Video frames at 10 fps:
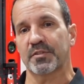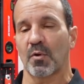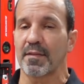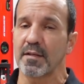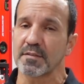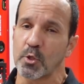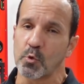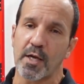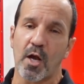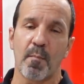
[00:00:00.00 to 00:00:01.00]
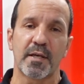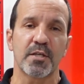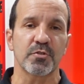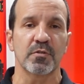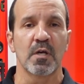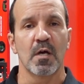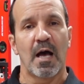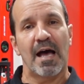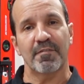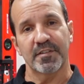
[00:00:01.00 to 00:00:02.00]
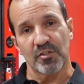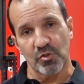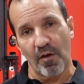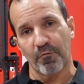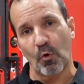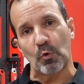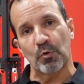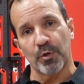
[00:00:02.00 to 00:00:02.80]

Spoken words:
so I think it's a great combination having the soft roller,